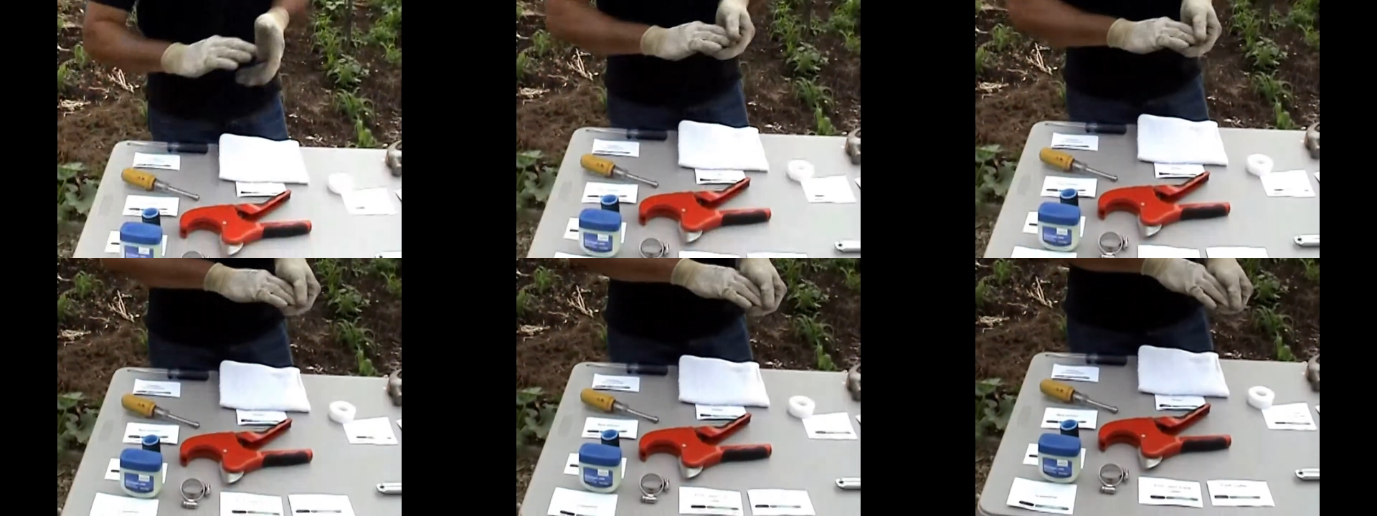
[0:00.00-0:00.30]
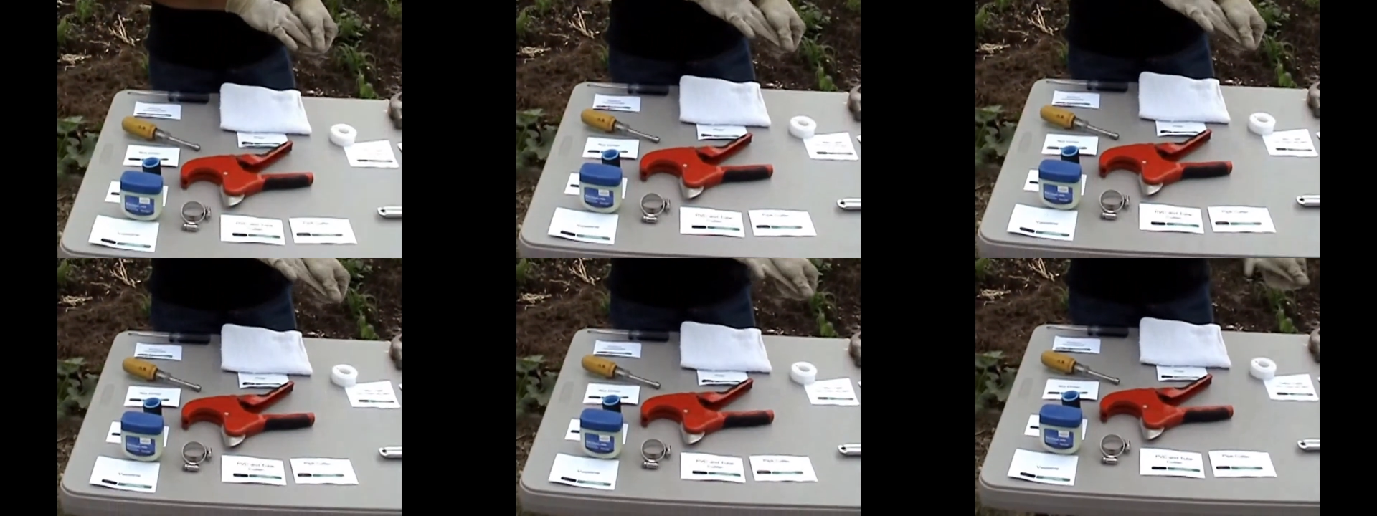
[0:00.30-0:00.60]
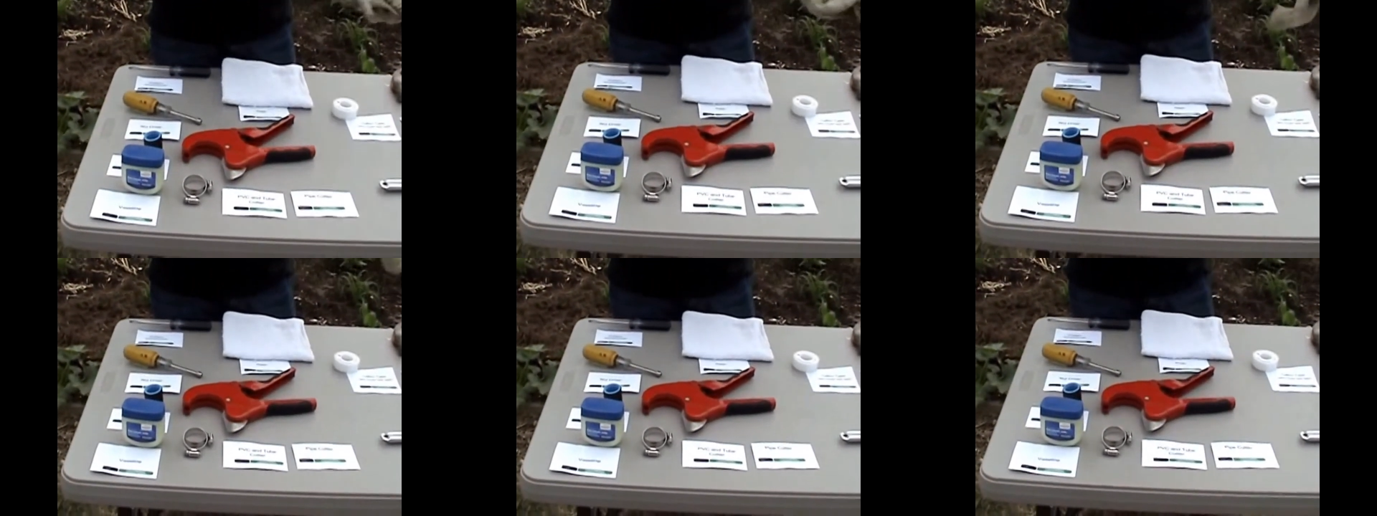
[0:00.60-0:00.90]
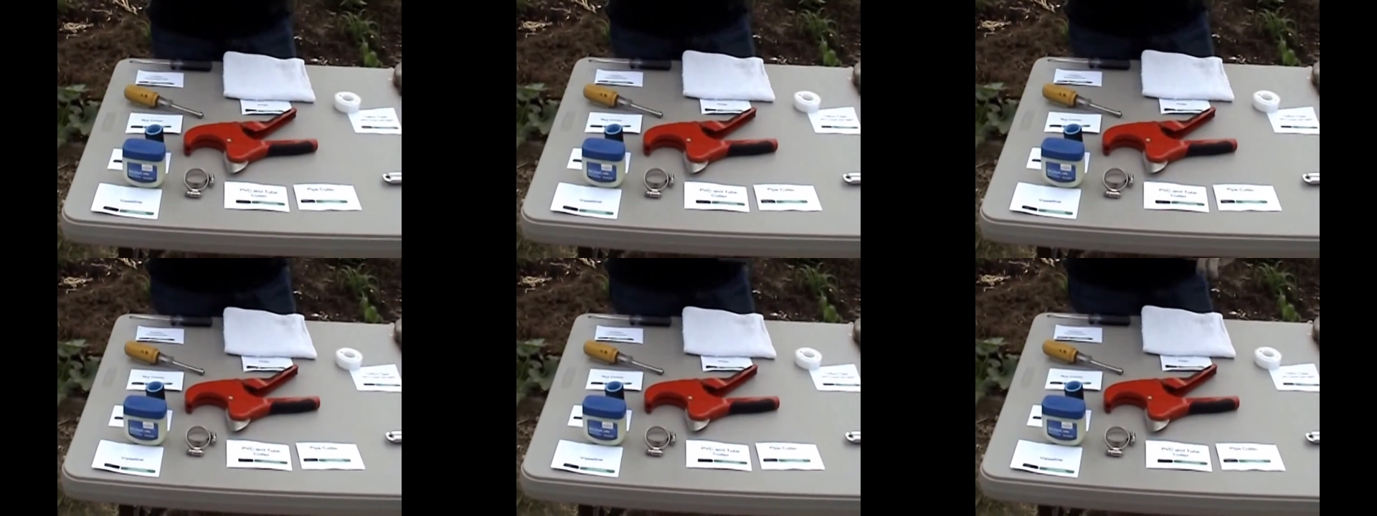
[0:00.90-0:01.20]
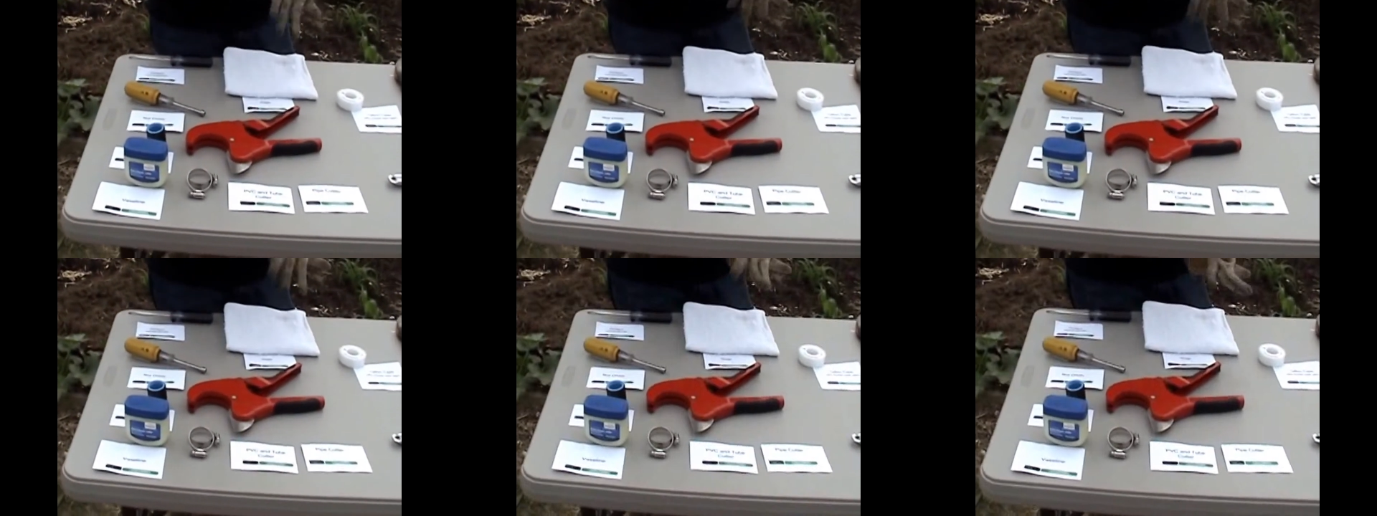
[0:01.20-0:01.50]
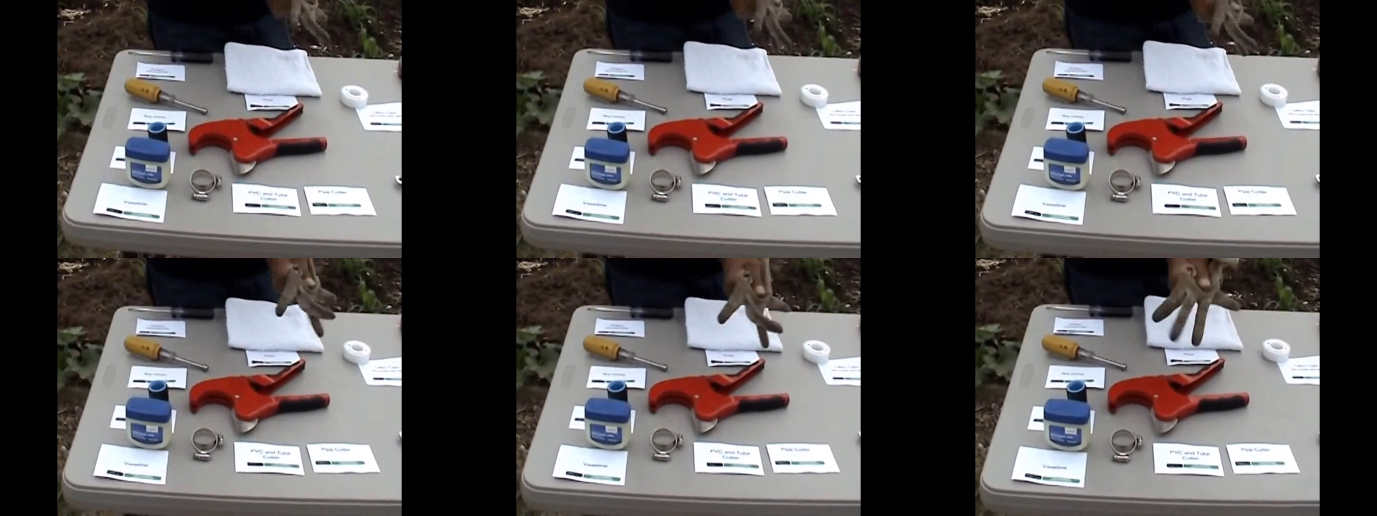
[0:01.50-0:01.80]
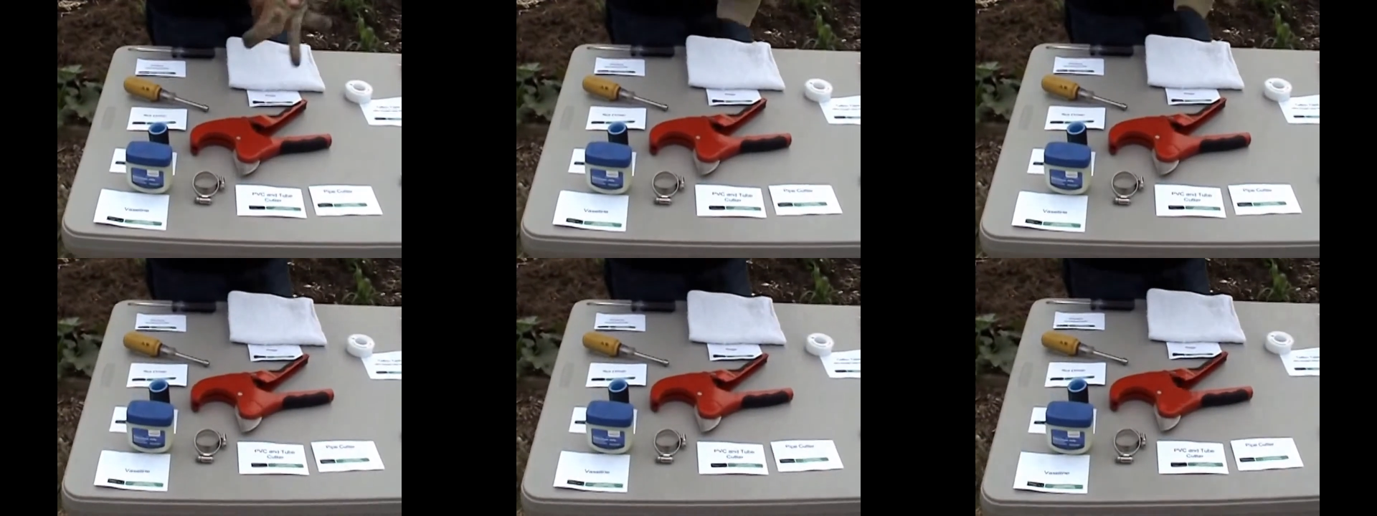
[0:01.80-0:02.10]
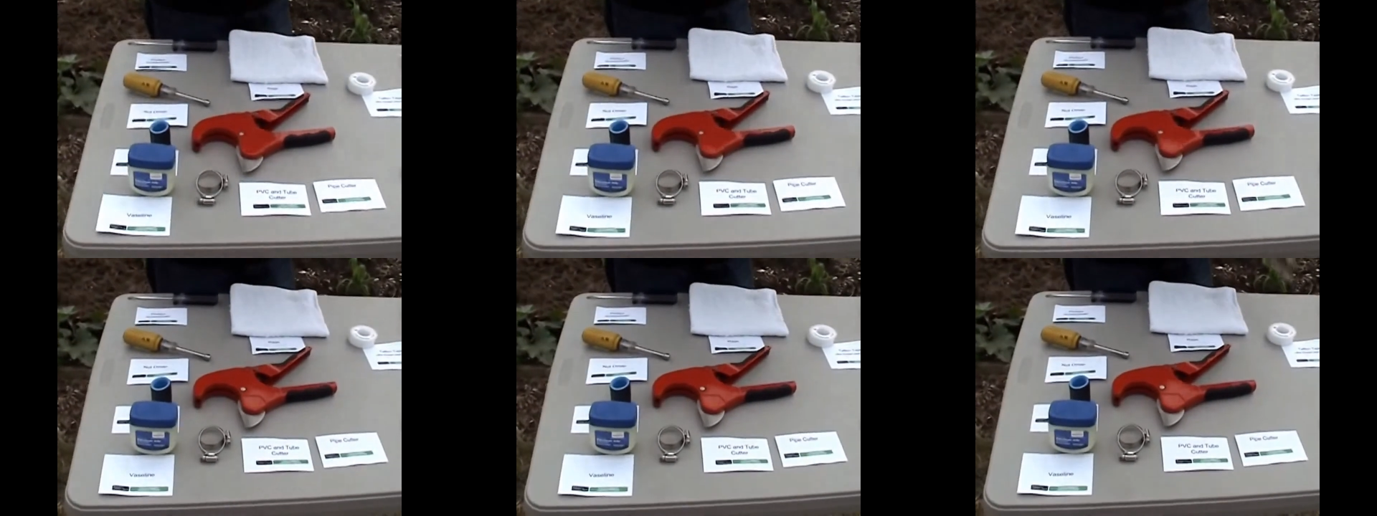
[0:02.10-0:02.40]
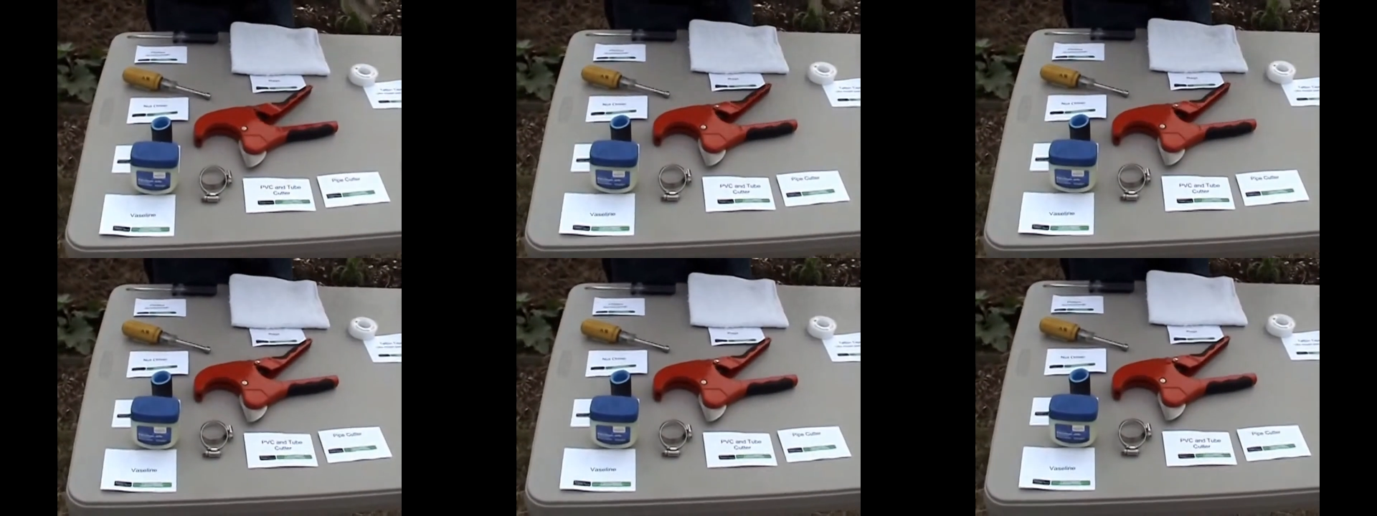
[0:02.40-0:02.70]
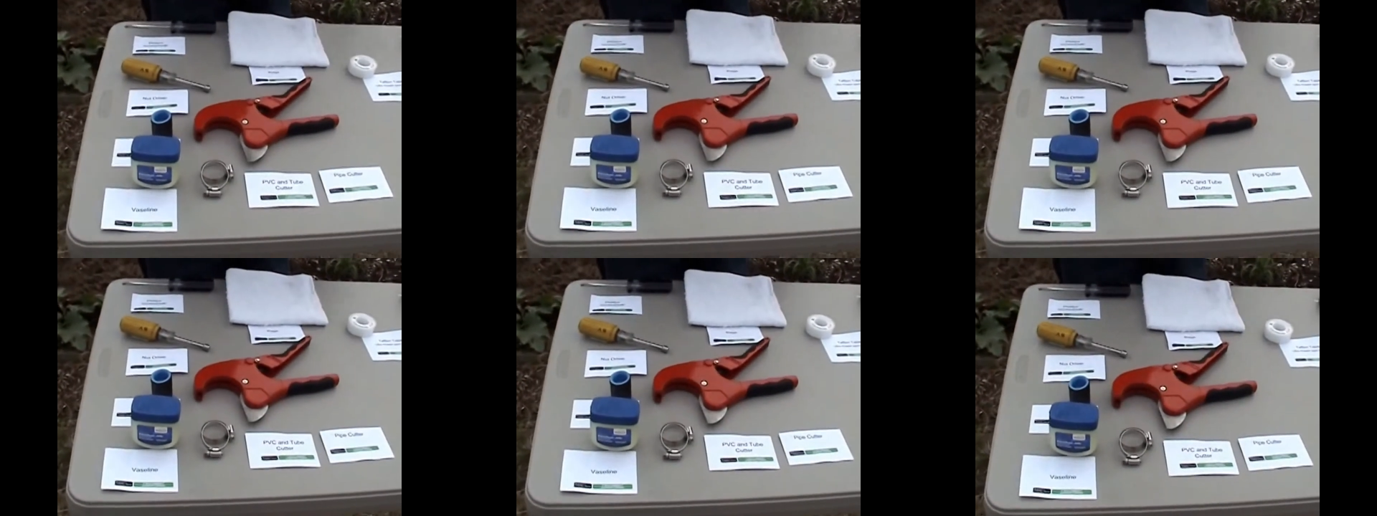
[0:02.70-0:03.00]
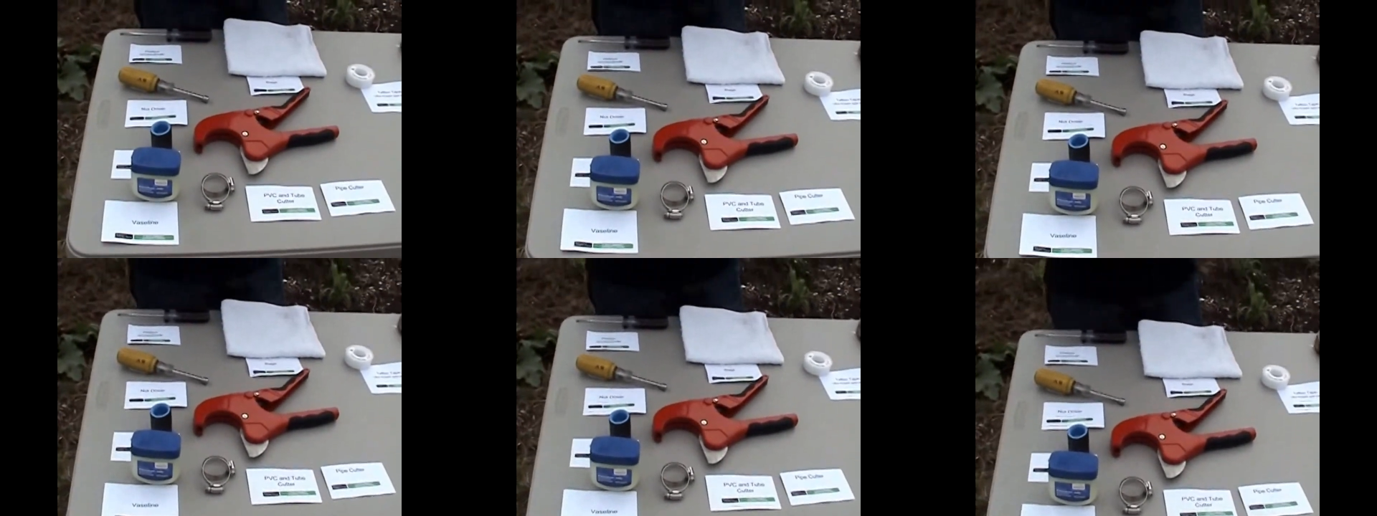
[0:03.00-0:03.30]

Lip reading: Nobody's mouth can be seen.